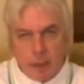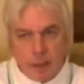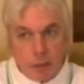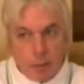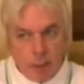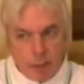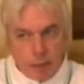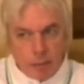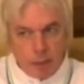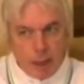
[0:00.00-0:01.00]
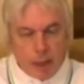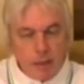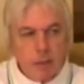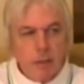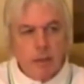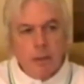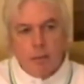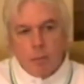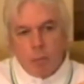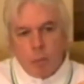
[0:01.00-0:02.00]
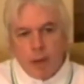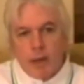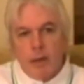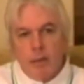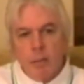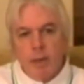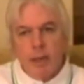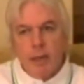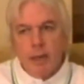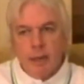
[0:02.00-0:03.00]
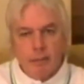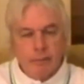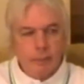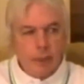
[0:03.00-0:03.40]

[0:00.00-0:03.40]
It's not meant to be that. We live,